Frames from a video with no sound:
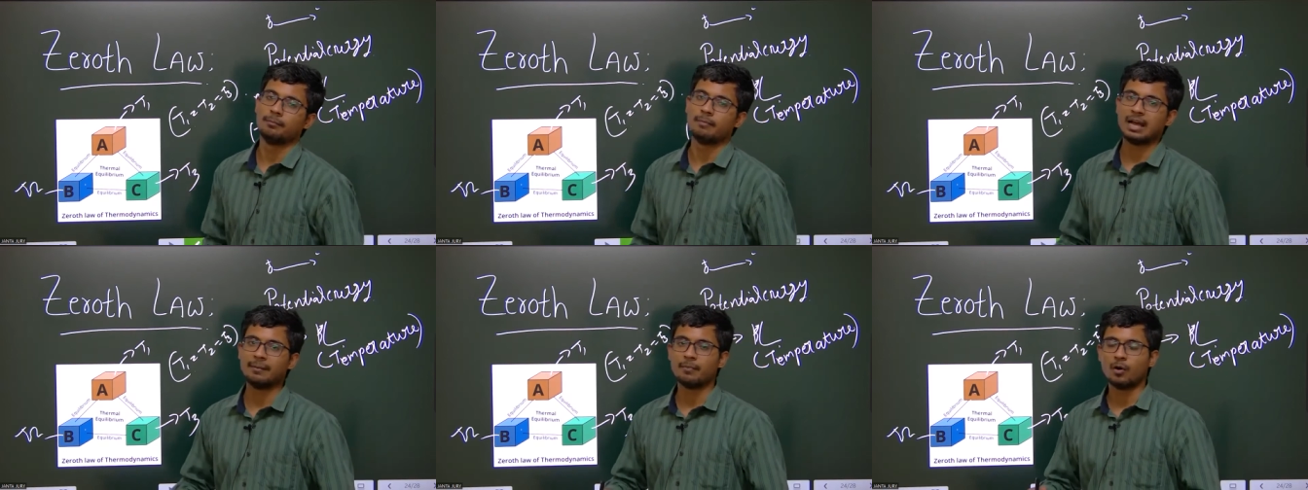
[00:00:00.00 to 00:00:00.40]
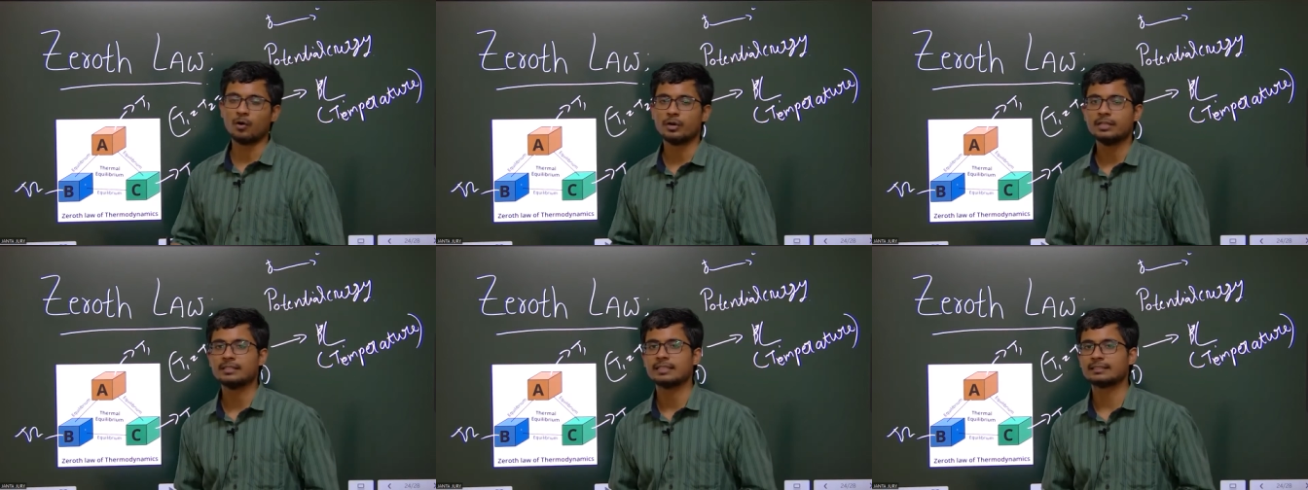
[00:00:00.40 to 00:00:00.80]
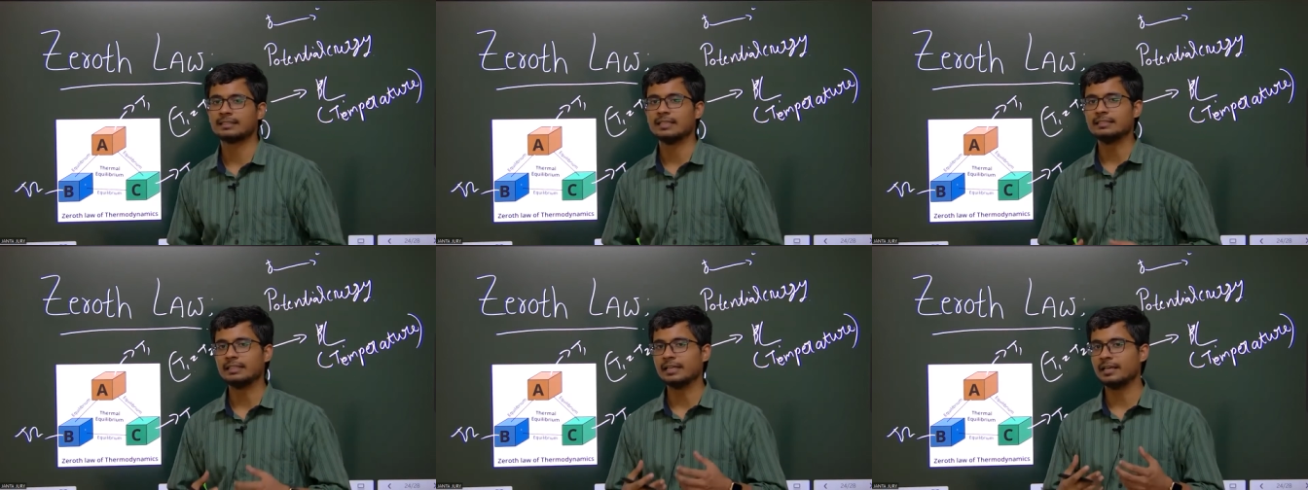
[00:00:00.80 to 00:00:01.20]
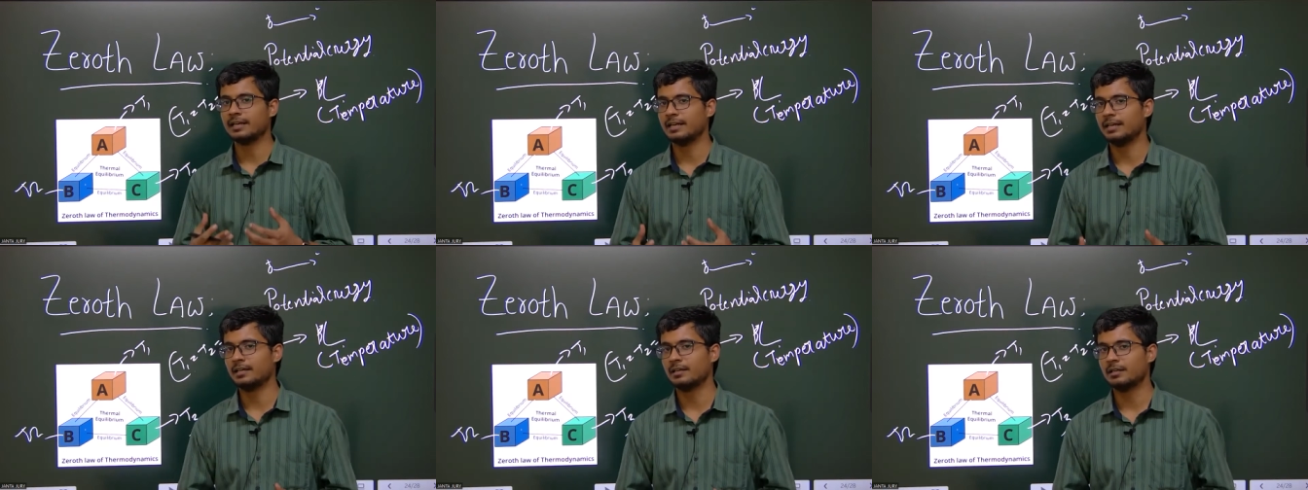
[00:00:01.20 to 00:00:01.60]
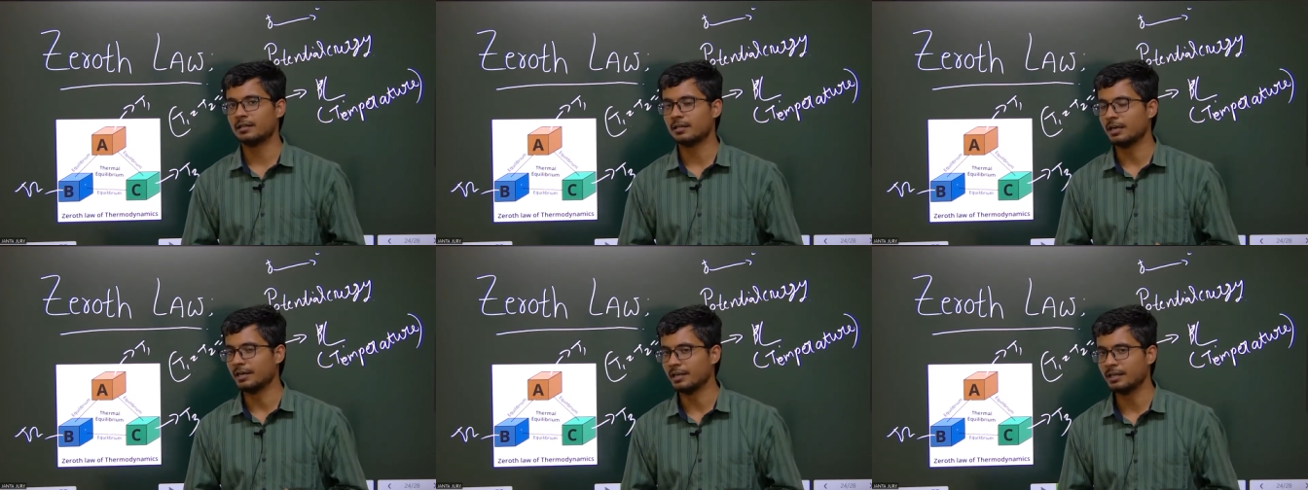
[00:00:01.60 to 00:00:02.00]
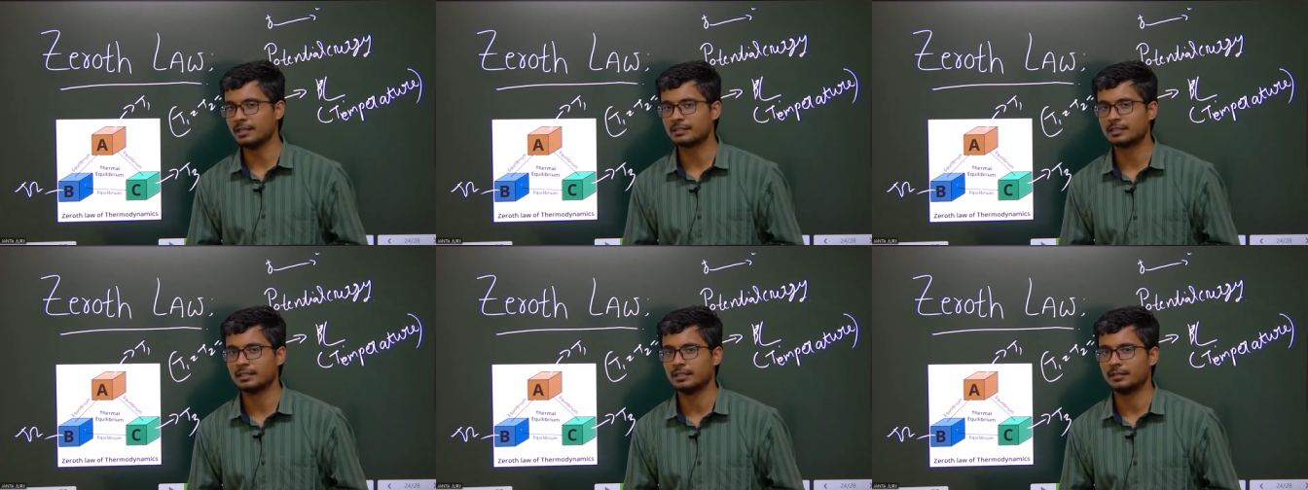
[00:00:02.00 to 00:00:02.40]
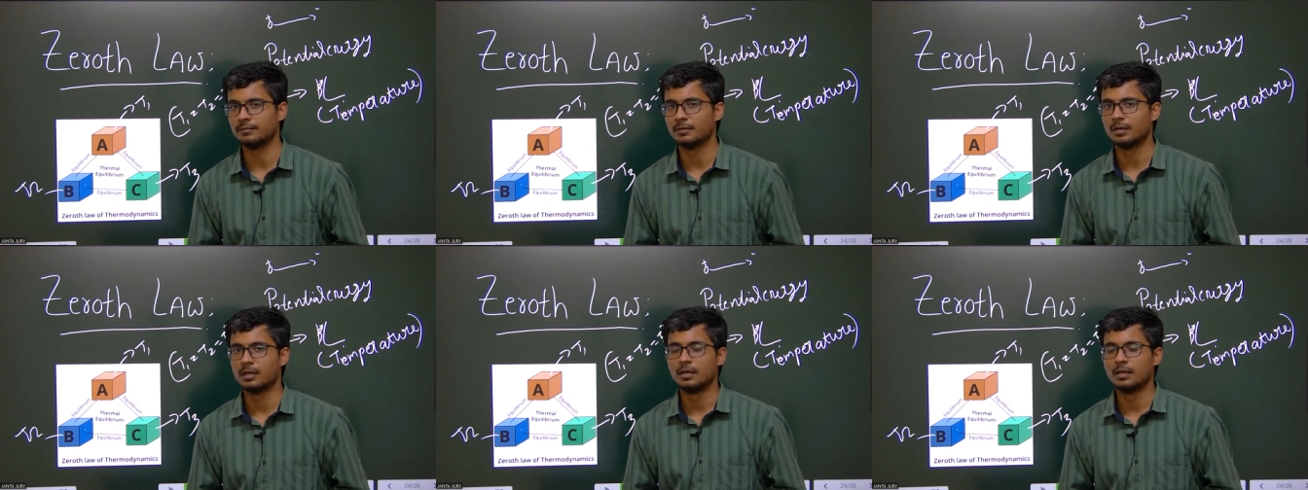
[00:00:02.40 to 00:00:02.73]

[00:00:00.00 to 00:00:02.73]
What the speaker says: My body is exchanging heat continuously